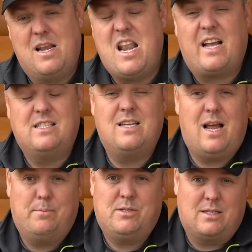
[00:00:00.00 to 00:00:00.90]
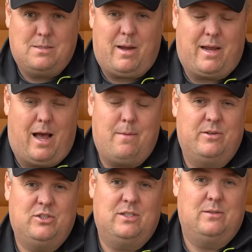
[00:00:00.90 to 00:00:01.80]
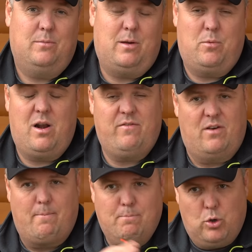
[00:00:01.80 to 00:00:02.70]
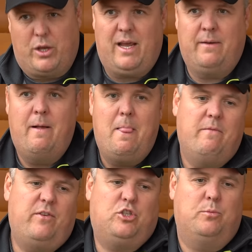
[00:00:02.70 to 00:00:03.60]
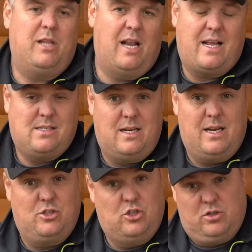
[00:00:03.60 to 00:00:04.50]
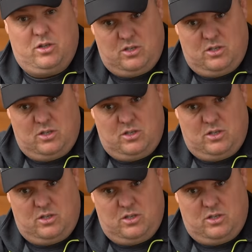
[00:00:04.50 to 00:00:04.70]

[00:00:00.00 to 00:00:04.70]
99% of my carp fishing. I mean, whenever I'm mugging, fishing within 18 inches of the